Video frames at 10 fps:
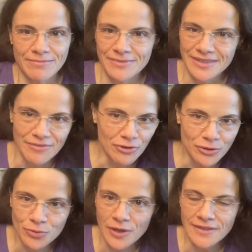
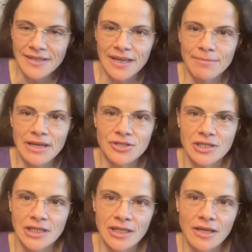Several trucks, I
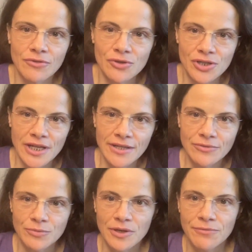imagine. The
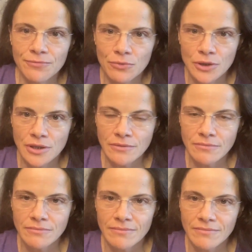shelves were fuller.